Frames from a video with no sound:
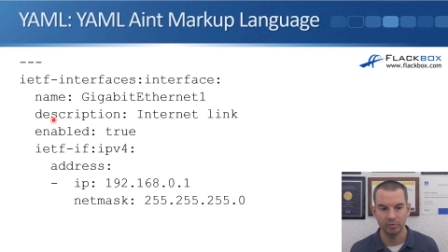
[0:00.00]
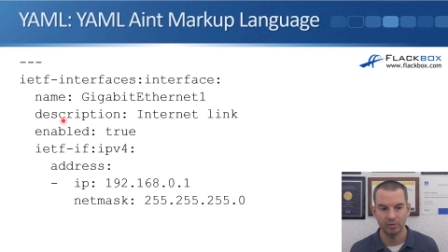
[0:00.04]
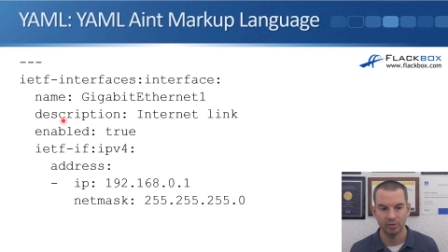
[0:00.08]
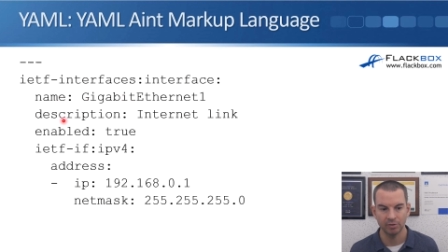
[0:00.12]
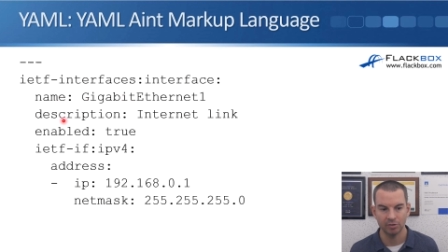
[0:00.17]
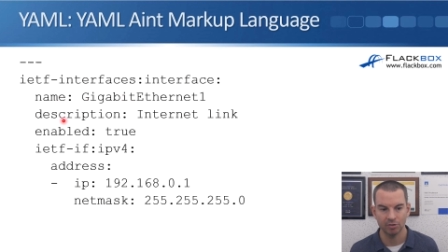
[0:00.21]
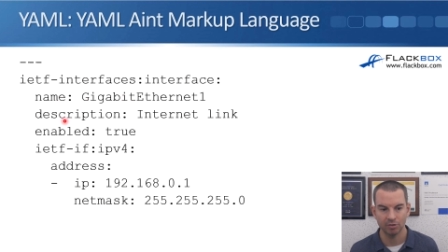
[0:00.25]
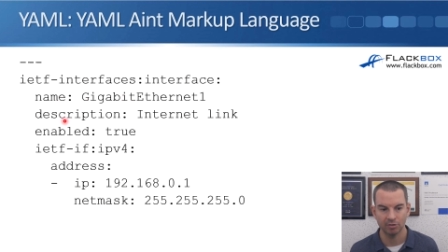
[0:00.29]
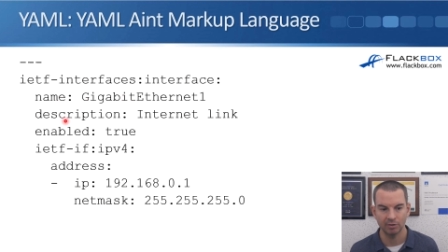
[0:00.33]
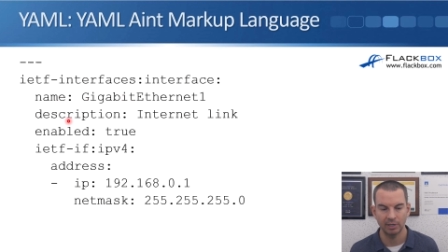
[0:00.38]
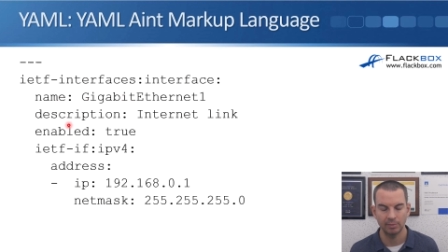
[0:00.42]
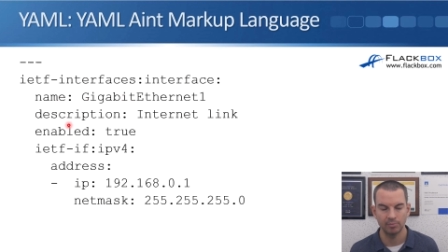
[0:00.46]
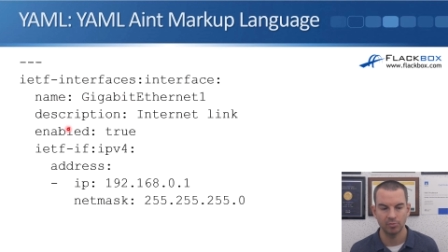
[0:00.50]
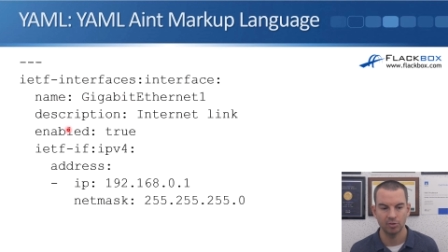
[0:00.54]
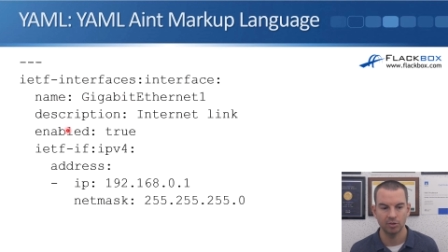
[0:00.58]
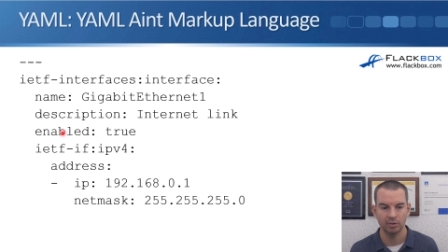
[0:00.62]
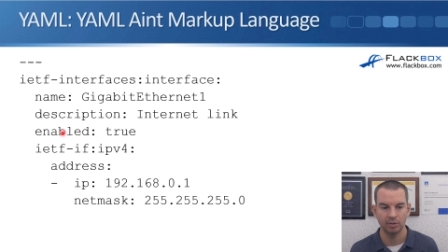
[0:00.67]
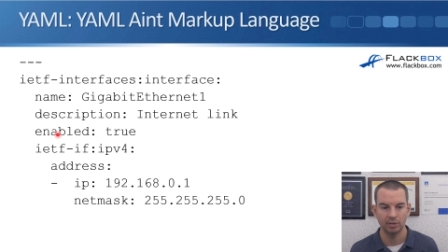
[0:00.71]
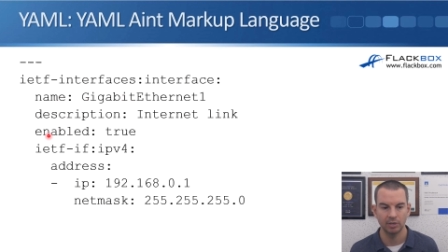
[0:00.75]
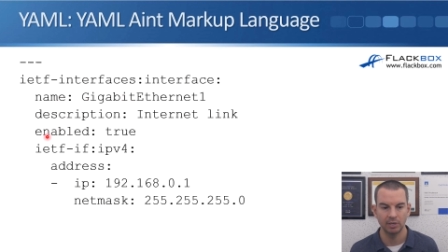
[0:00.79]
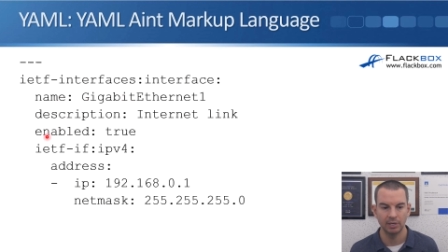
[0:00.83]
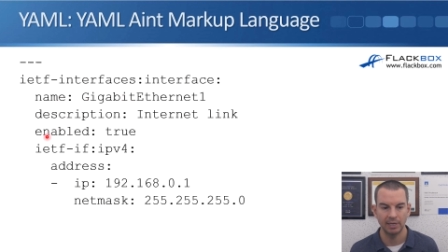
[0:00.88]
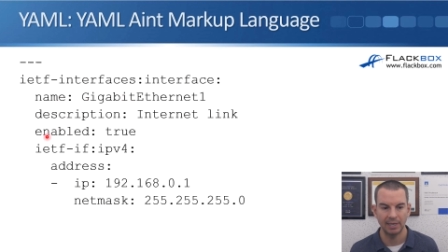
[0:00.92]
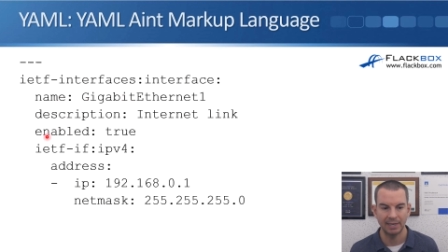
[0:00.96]

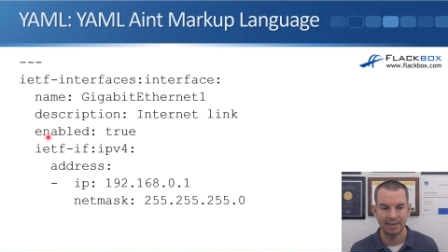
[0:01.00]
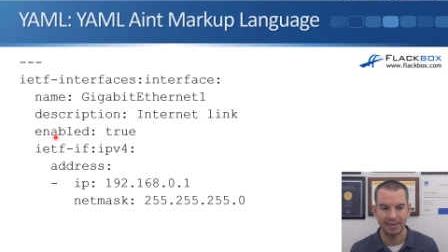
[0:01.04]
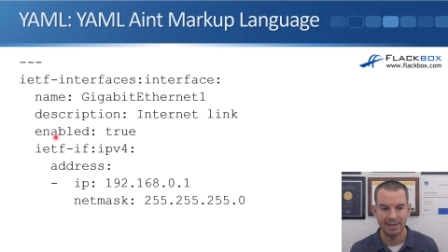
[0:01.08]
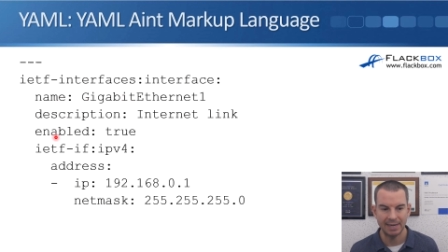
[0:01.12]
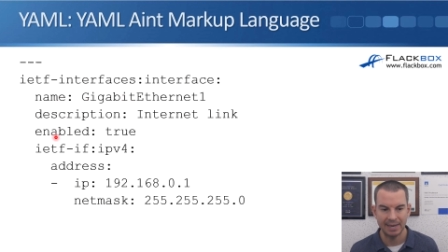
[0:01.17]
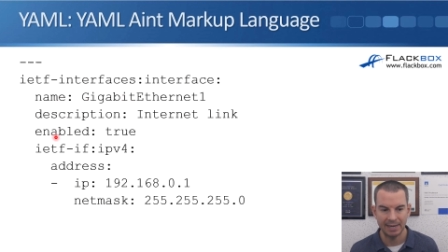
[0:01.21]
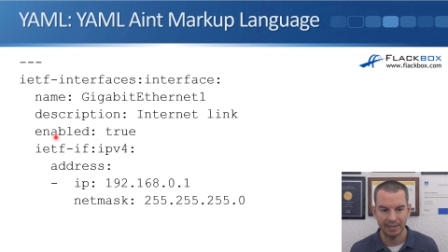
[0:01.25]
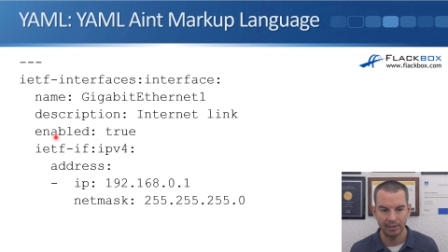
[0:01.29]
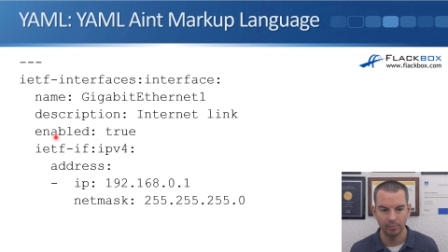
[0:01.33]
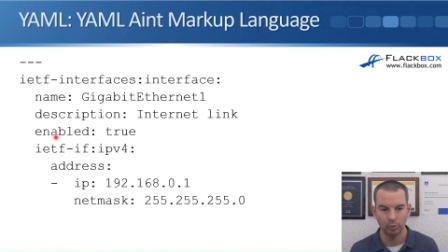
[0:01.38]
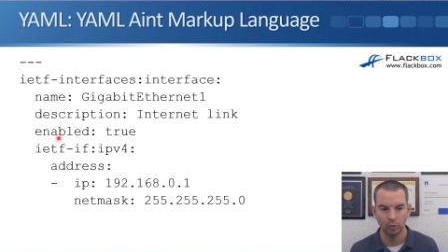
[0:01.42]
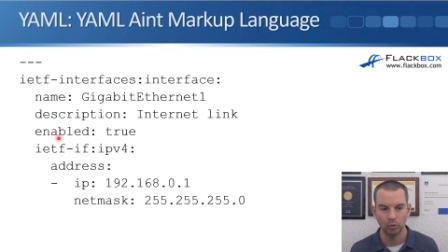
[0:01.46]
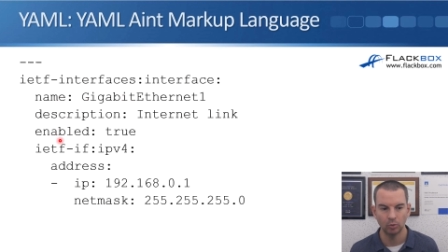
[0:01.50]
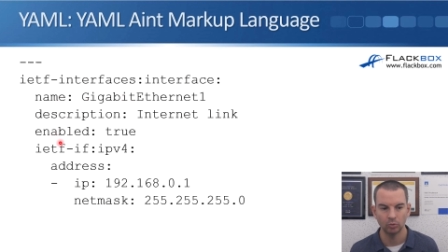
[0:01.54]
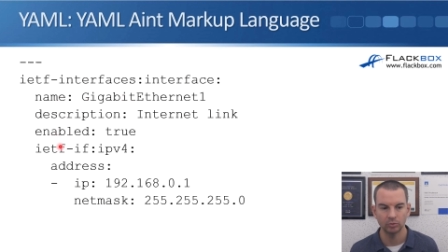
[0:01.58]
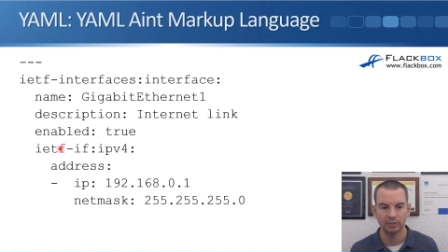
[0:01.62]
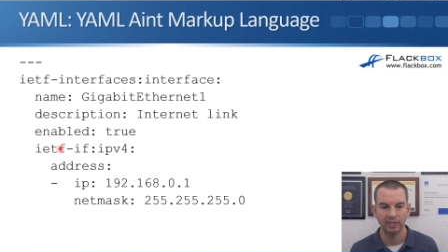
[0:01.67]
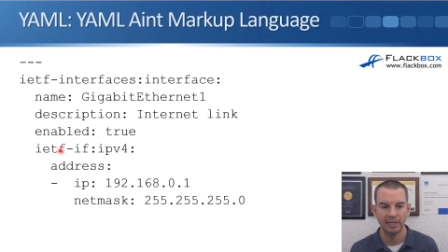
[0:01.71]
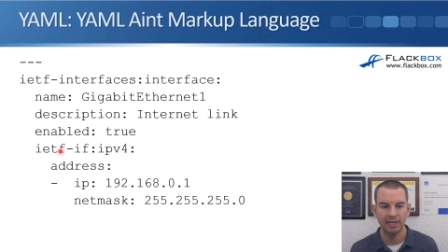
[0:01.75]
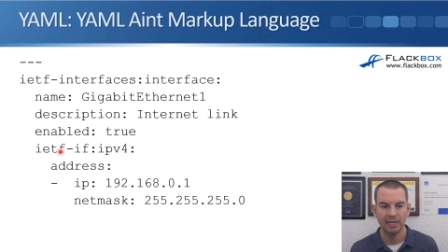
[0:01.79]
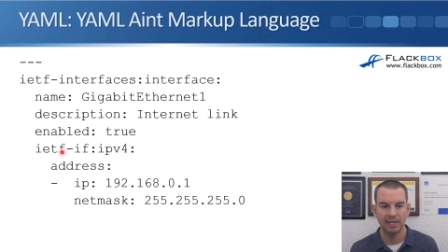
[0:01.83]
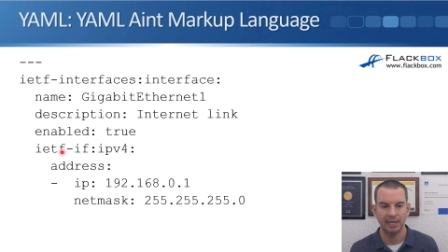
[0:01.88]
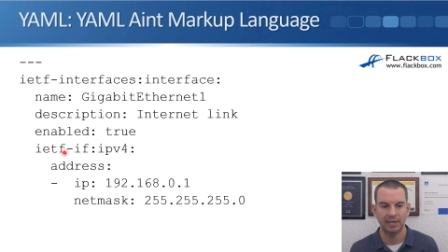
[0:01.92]
description, enabled,